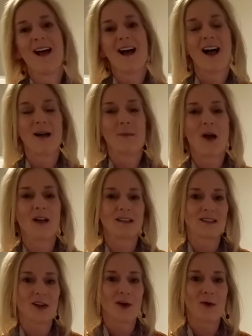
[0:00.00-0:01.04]
Um,
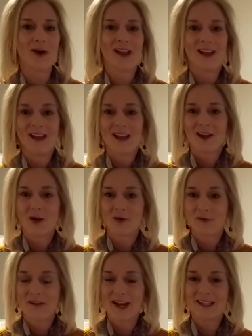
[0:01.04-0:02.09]
also, go to
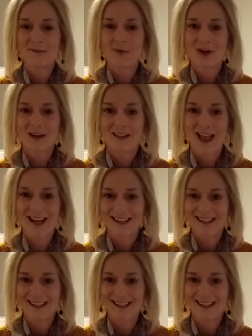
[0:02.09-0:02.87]
Facebook, like us